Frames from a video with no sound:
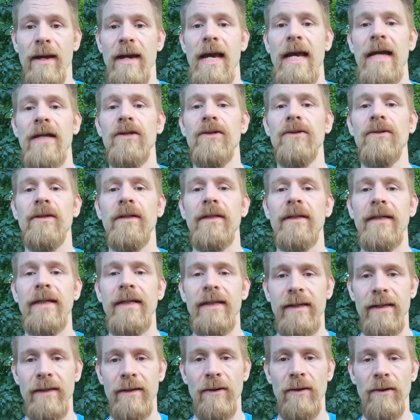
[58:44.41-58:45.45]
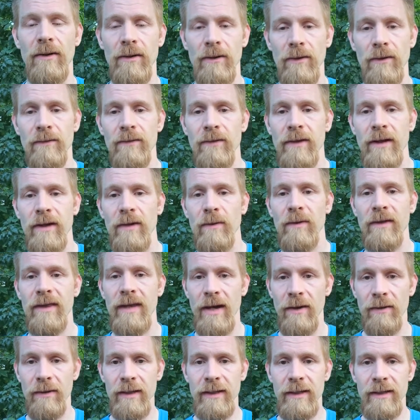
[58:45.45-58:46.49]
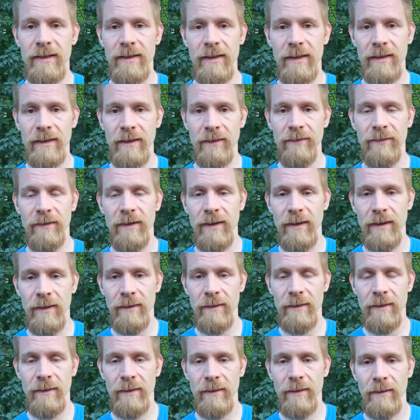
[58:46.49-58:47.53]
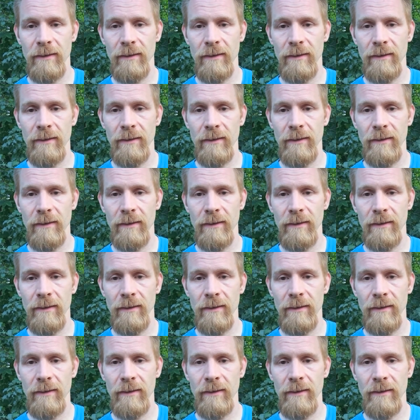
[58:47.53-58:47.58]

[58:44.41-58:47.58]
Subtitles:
and you can get it all over there without any significant,